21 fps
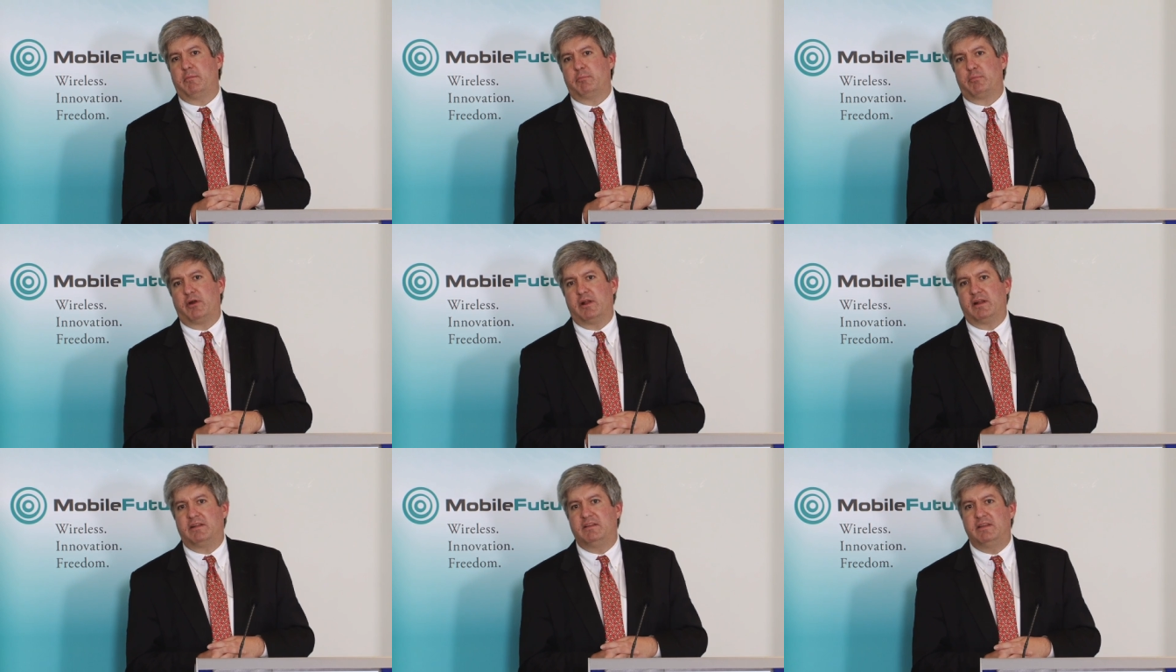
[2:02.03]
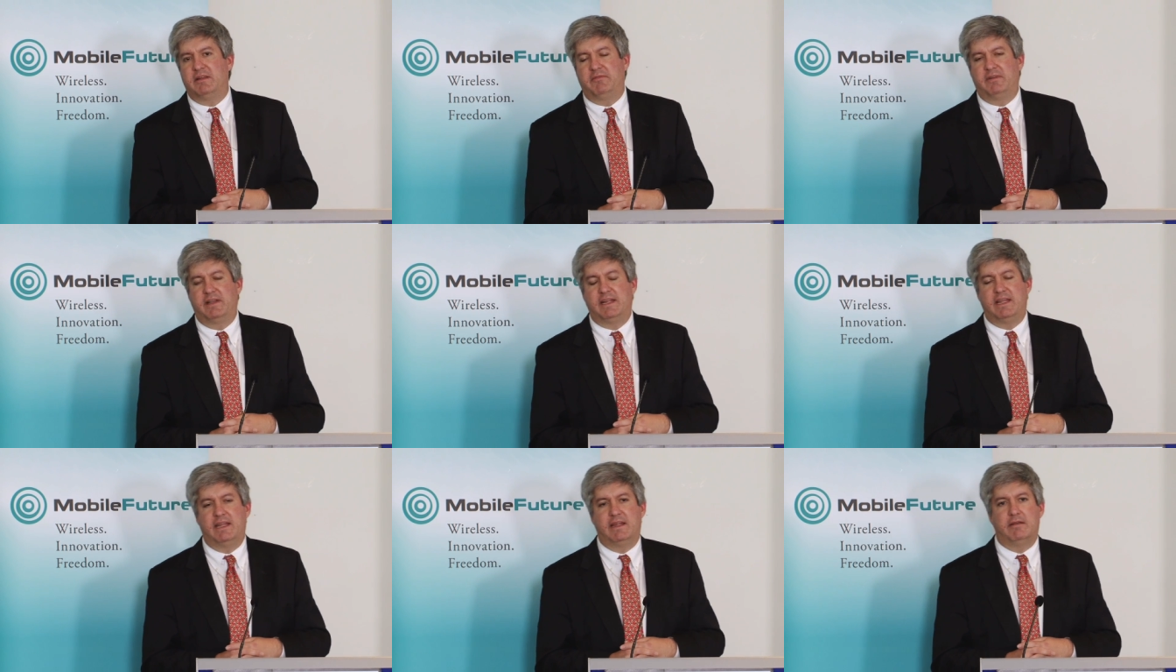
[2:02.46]

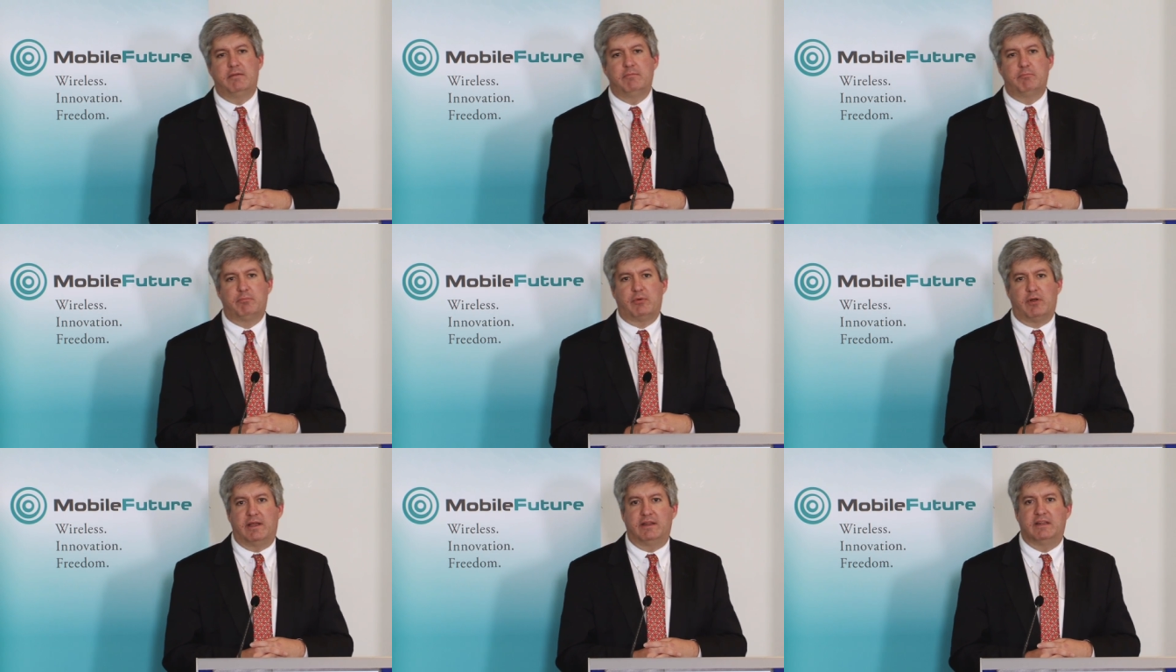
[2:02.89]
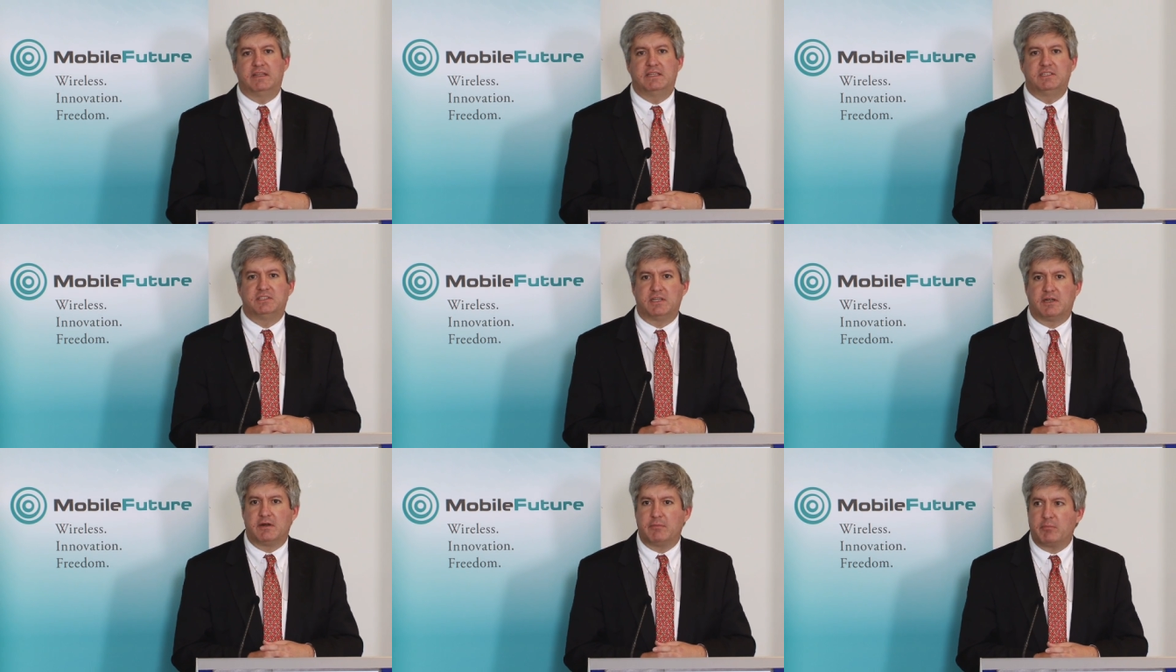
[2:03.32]
productivity and broadly
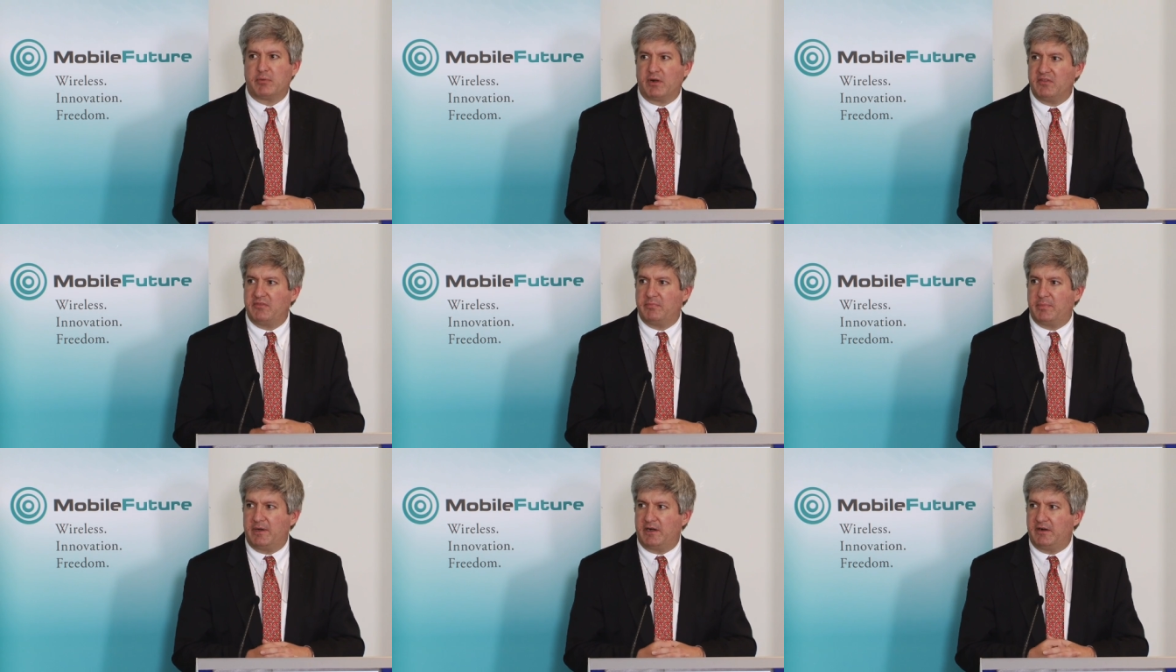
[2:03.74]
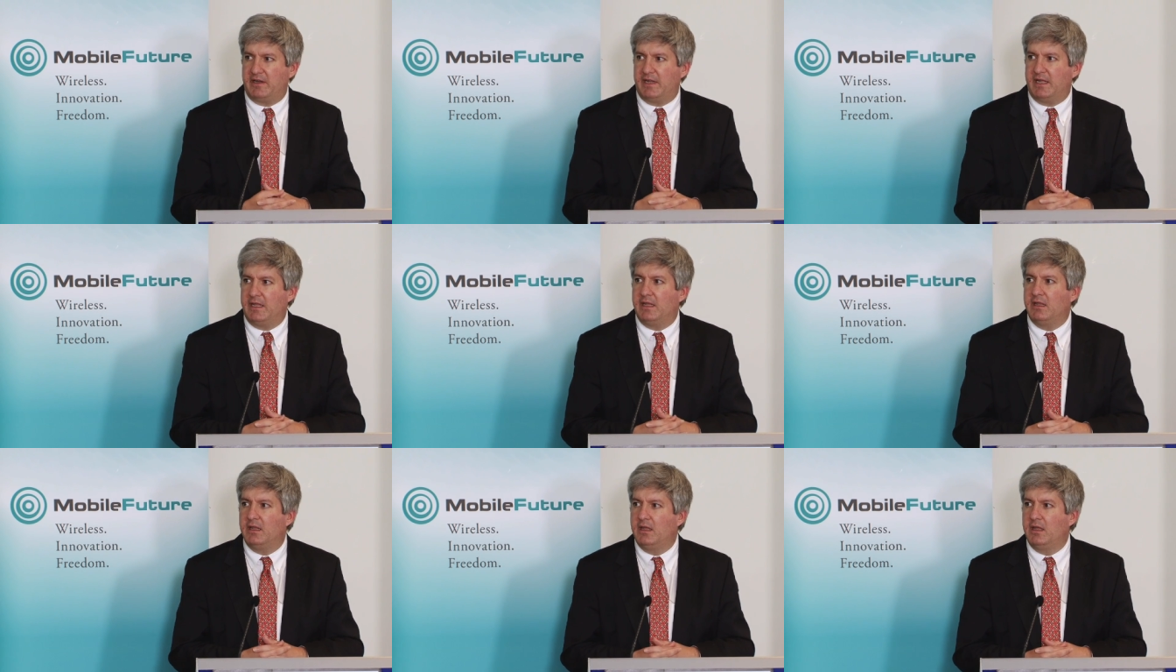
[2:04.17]
shared
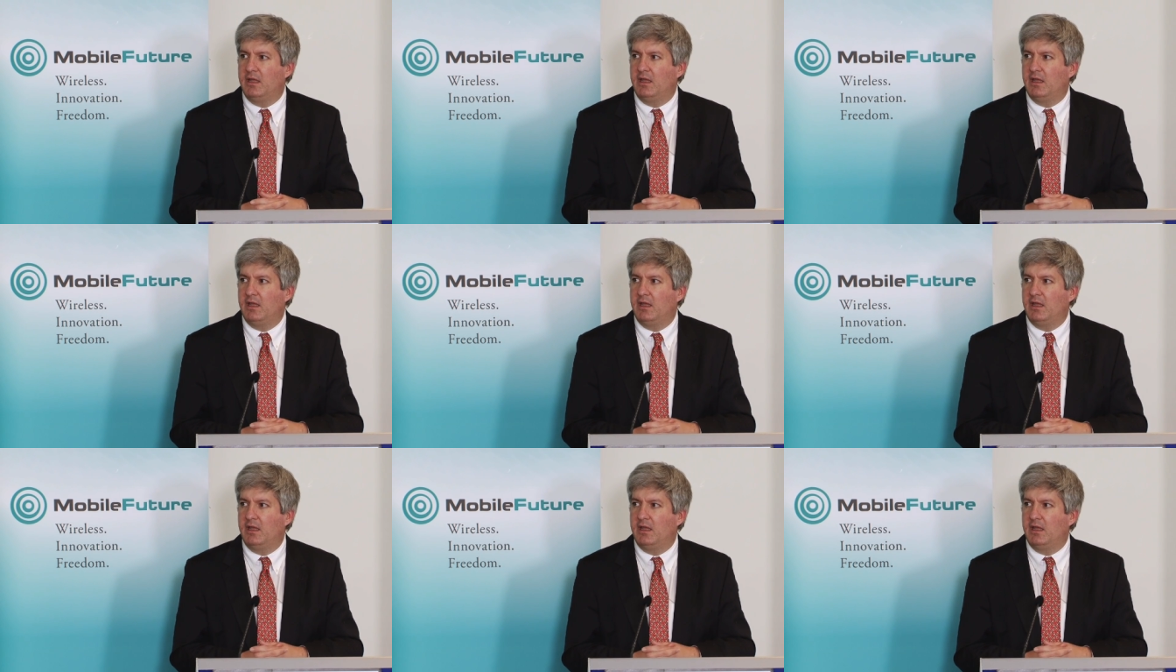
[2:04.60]
prosperity.